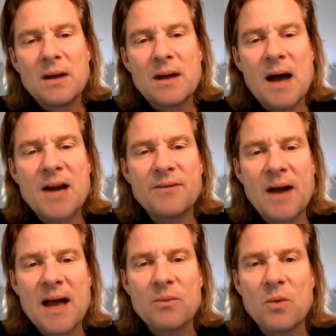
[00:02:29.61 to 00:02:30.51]

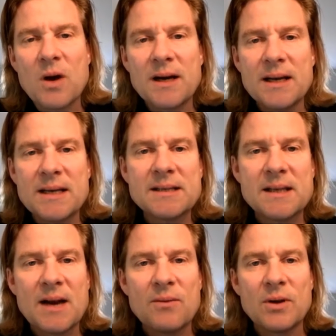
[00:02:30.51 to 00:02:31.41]
codify what it is that
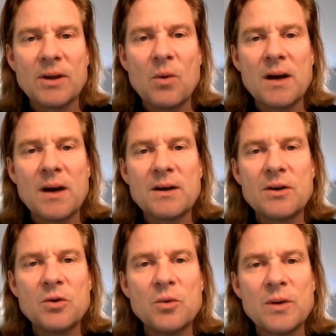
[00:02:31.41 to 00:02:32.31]
I really wanted to
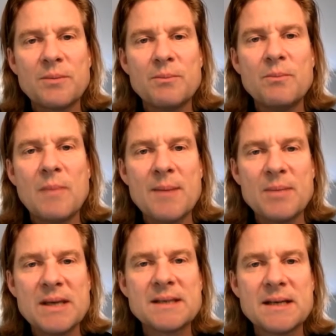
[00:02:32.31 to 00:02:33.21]
do with my
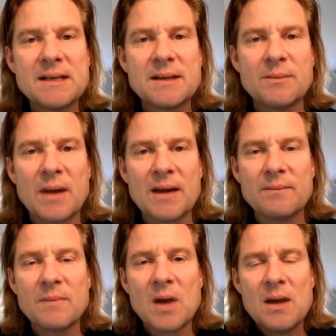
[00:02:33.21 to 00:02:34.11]
business and
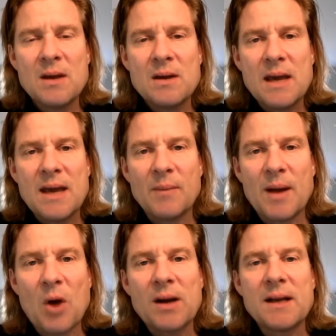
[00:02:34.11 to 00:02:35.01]
my
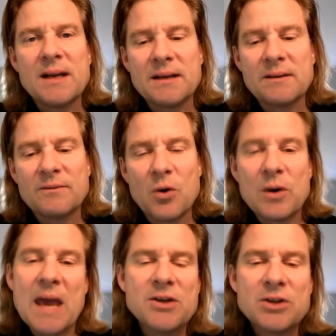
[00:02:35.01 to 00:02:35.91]
marketing
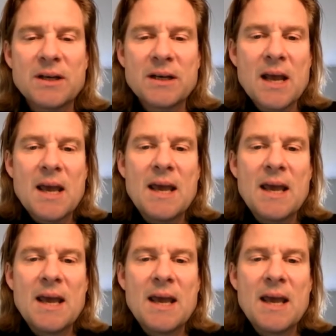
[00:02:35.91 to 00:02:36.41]
vocation,